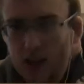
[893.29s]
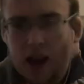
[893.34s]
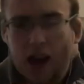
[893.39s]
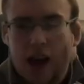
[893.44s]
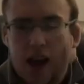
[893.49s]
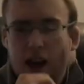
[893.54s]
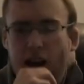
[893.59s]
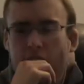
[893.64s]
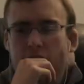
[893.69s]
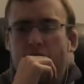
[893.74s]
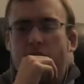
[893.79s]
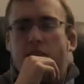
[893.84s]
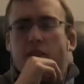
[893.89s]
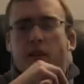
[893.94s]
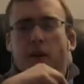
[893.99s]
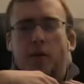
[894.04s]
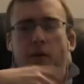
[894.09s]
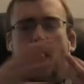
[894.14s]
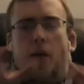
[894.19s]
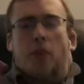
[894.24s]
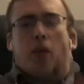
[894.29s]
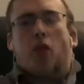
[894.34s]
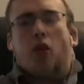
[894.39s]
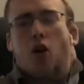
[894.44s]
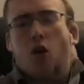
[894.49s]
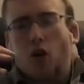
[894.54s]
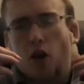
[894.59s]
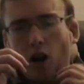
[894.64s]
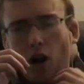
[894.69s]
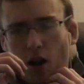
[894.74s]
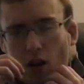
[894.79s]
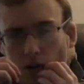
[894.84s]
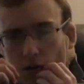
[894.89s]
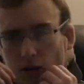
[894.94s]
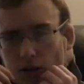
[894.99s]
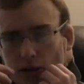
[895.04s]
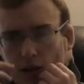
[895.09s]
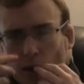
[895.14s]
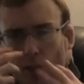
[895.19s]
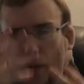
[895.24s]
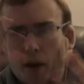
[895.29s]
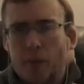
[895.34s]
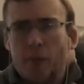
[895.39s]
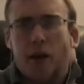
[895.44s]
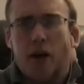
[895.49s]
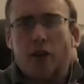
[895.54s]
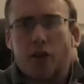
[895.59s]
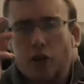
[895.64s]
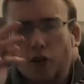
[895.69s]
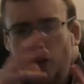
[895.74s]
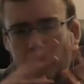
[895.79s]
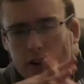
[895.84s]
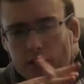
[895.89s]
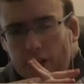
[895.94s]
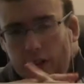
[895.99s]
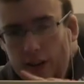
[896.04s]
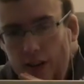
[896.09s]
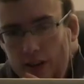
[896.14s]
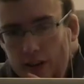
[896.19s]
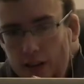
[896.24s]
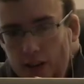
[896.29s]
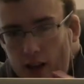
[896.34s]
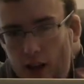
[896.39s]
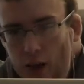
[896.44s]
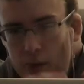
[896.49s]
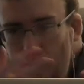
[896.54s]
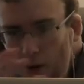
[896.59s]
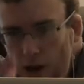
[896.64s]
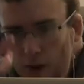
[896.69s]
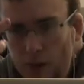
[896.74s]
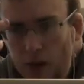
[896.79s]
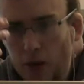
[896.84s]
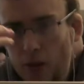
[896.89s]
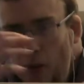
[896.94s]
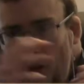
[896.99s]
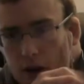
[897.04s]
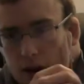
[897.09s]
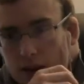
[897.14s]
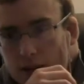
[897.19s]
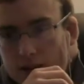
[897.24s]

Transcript: And then we have the logo, then we have the after credit date. I'm here, by the way.